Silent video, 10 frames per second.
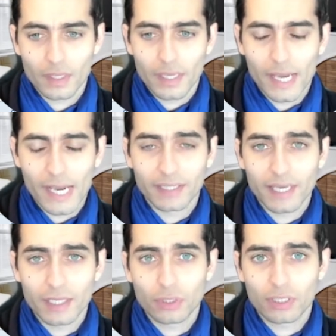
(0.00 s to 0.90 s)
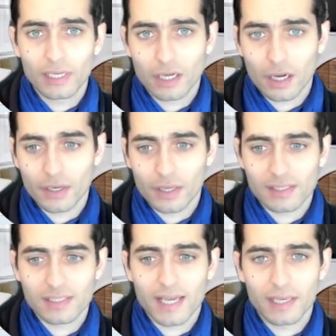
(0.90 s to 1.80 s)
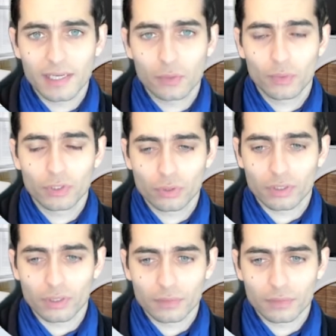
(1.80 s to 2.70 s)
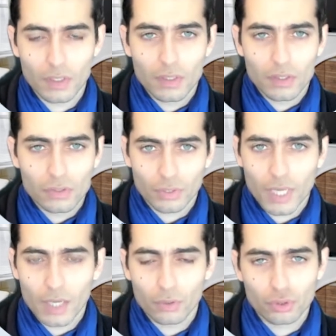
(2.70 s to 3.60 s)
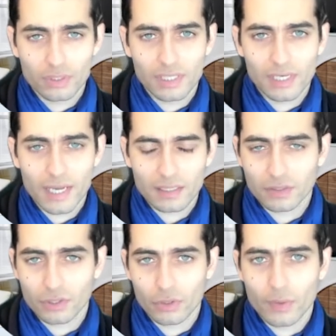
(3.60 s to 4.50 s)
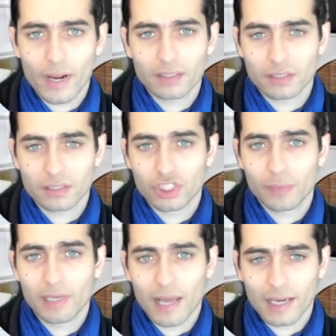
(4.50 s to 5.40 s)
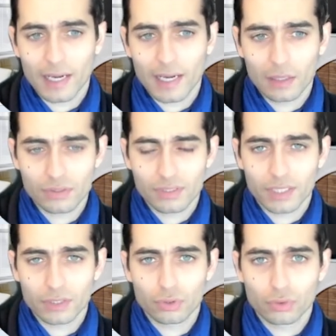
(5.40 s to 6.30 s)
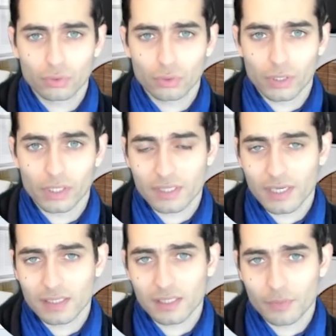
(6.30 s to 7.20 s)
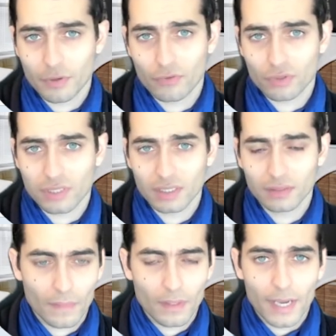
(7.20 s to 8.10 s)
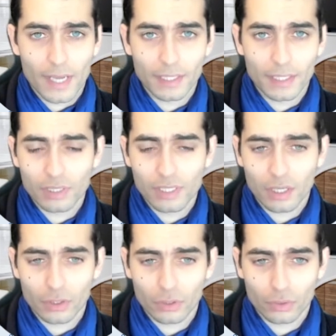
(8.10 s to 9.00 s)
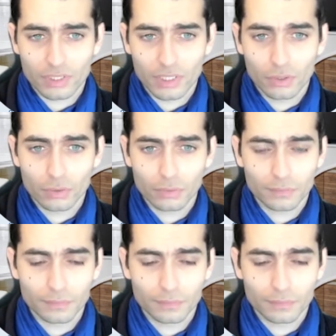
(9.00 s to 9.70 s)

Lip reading: And then you click on sign in with Google. So now you should select the right Gmail account that you selected previously. And then you click on continue,